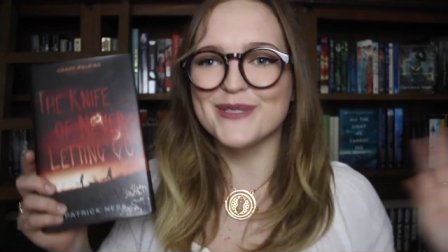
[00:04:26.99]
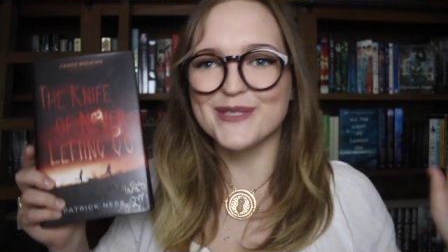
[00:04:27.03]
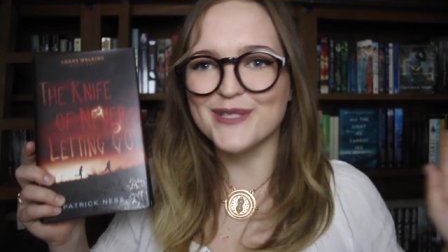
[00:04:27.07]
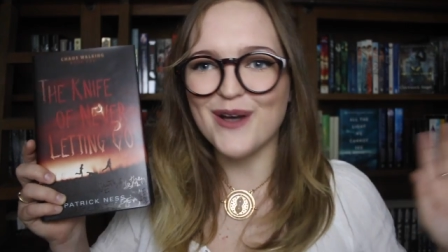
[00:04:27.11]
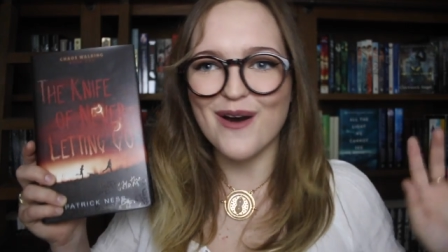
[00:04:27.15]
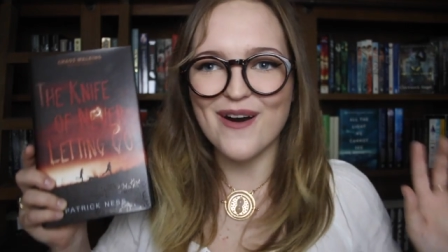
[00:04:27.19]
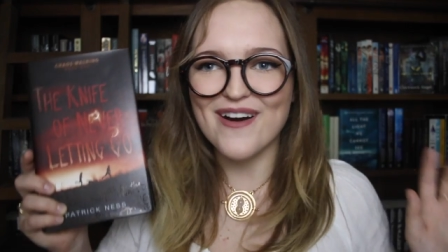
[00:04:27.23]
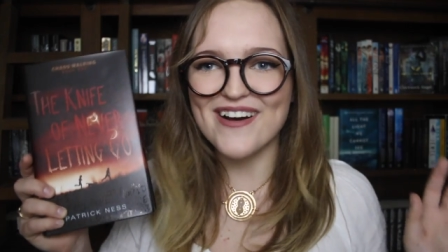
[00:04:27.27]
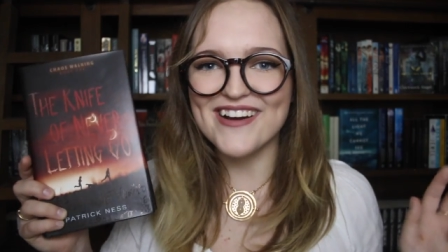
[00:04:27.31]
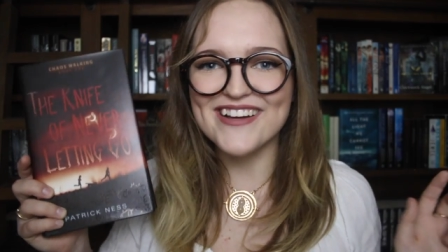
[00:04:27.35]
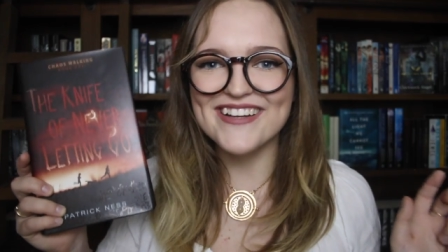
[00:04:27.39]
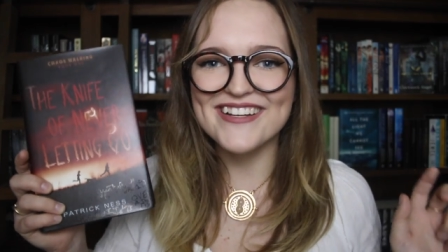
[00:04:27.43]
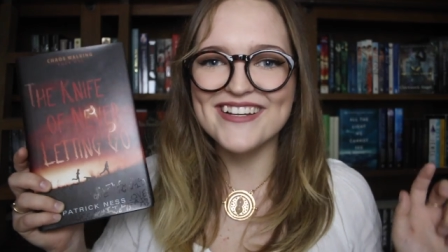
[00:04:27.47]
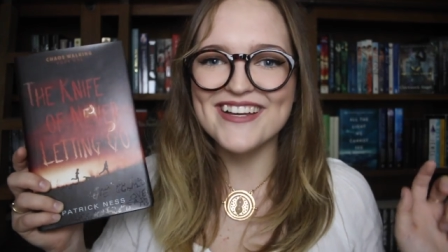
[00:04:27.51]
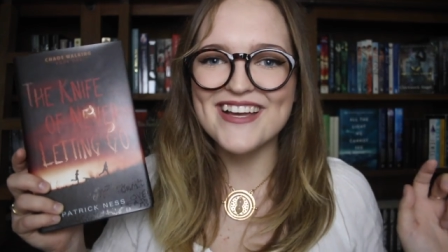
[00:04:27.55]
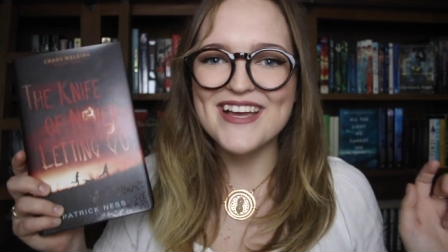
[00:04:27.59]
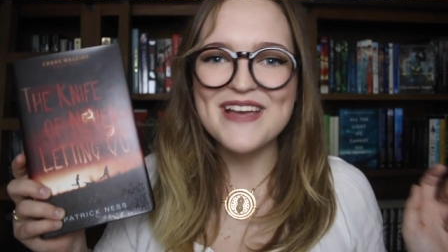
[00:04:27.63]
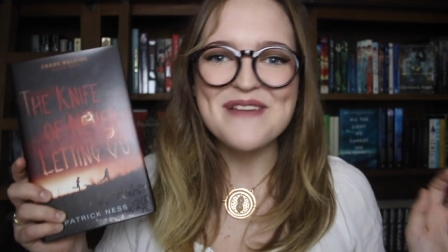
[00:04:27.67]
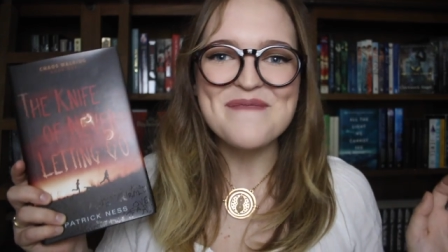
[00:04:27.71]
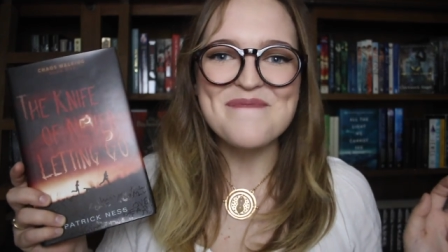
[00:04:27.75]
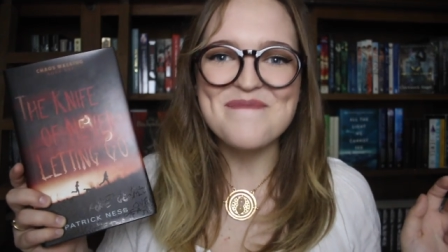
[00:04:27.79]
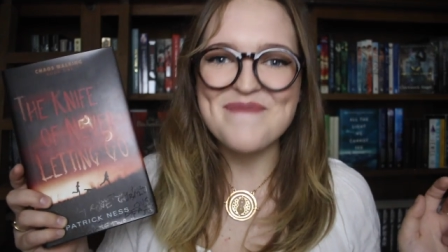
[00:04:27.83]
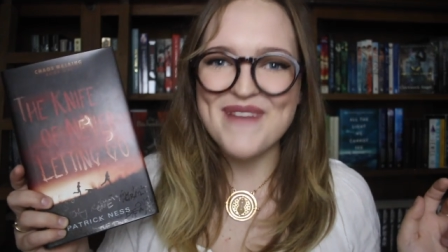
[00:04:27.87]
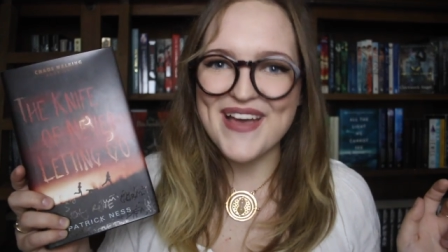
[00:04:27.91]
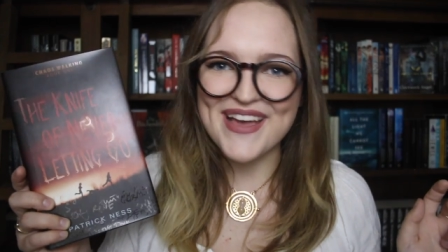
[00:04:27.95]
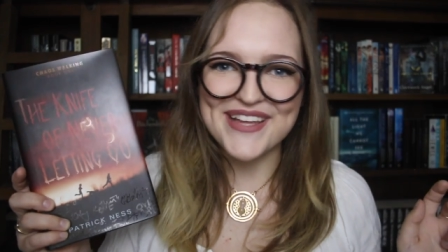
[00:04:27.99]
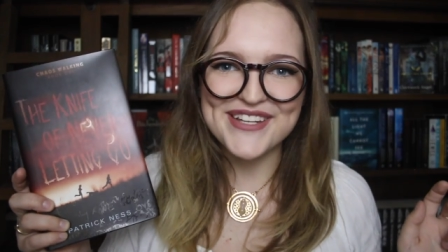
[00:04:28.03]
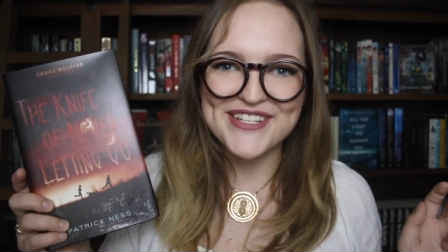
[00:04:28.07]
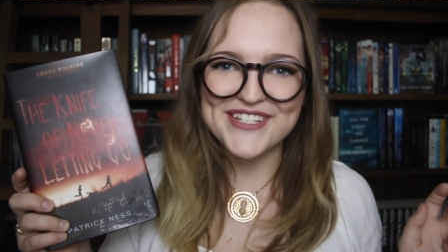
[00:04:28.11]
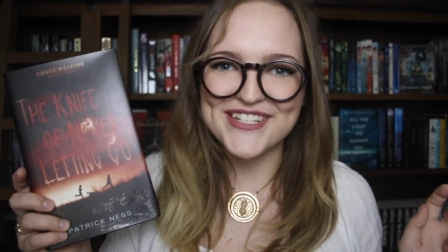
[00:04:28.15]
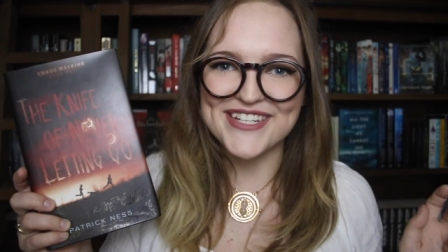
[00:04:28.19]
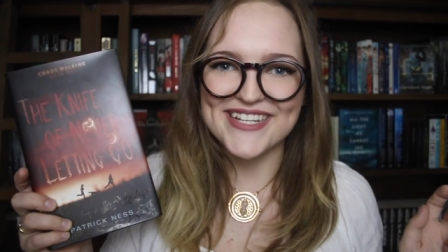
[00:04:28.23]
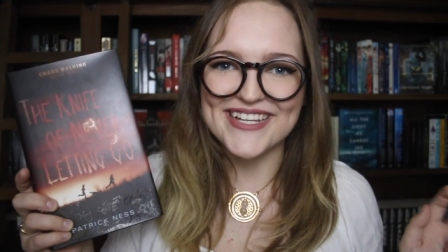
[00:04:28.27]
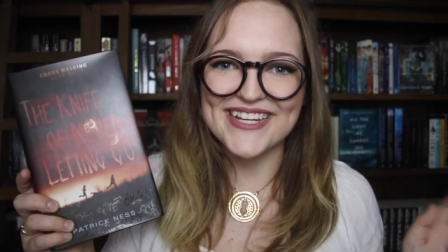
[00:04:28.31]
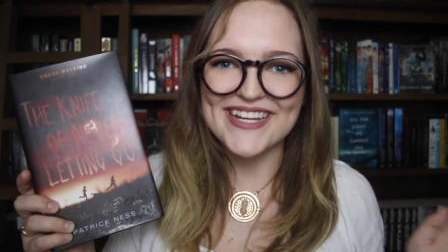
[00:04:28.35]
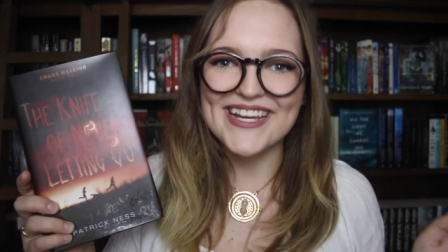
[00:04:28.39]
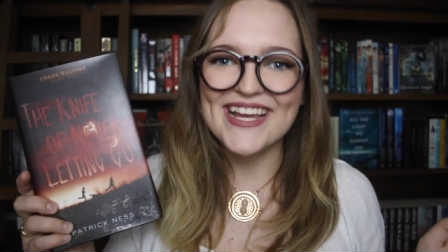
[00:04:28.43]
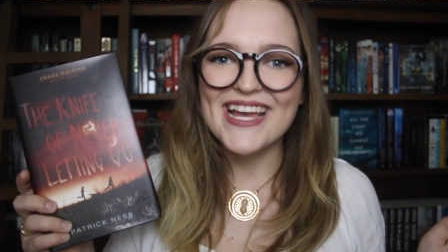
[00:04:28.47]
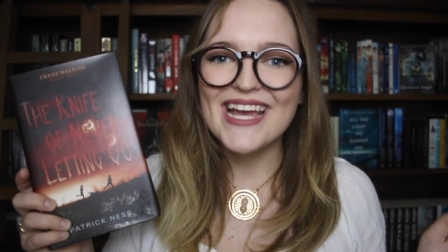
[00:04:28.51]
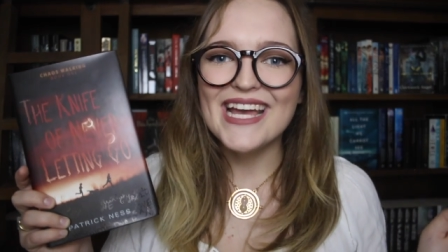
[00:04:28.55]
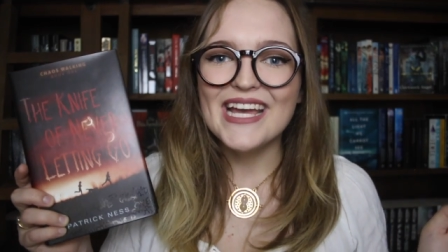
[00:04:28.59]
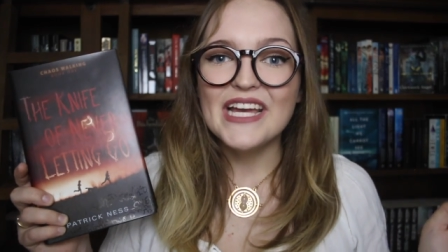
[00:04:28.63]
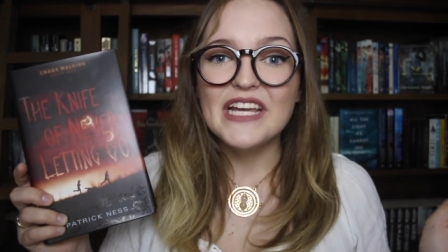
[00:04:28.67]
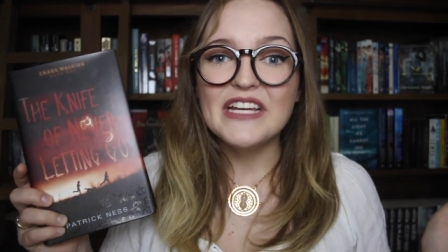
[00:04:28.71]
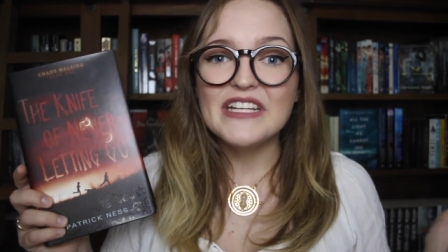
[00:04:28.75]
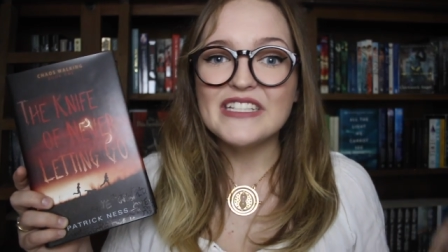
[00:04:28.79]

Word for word: dog, Manchi,